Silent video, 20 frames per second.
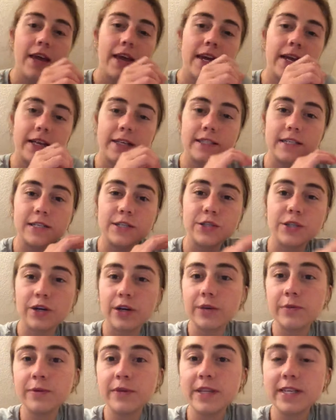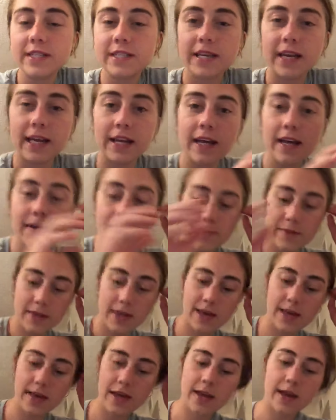is I started with the data
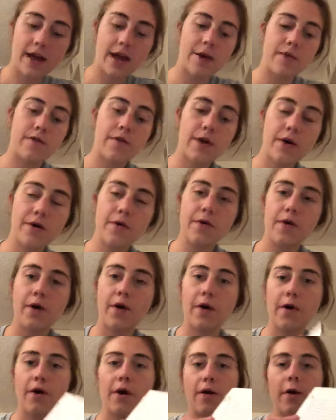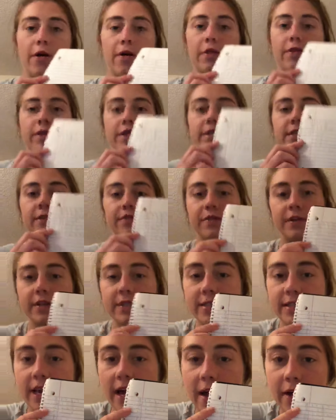and I wrote all the different
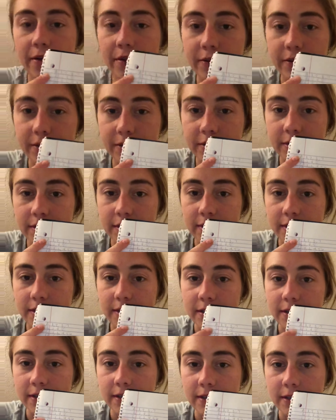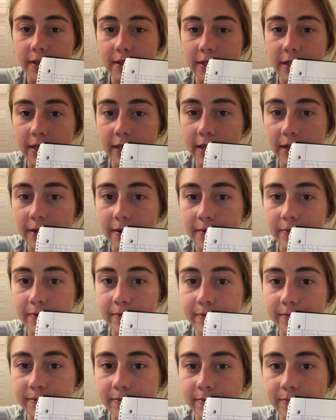cells here.
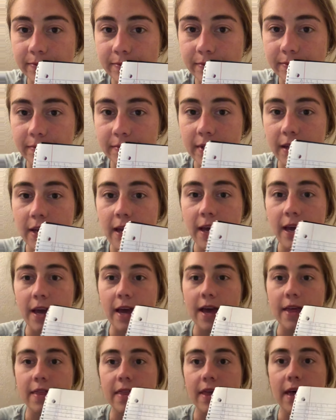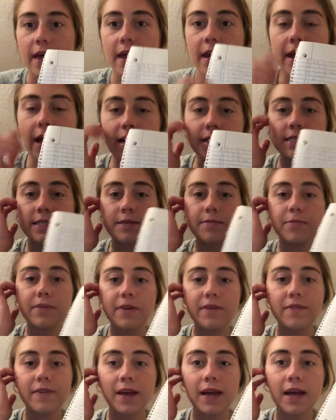And then I
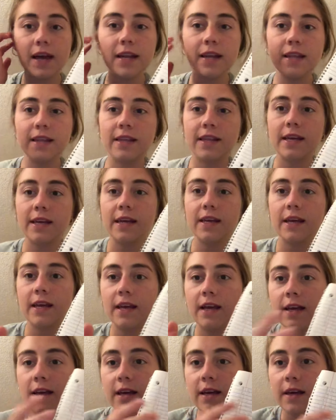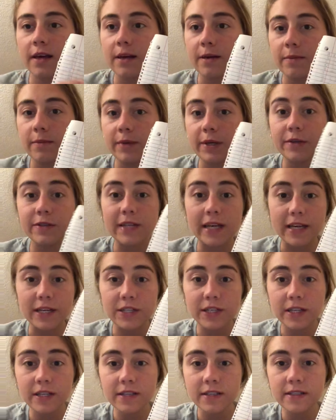simplified the
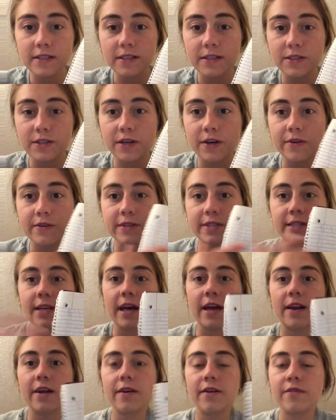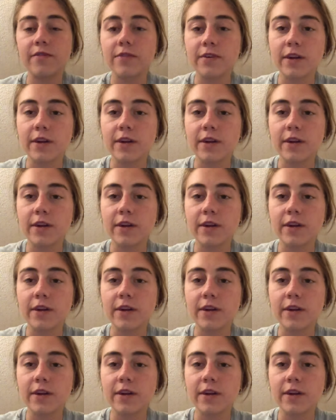mutations. So instead of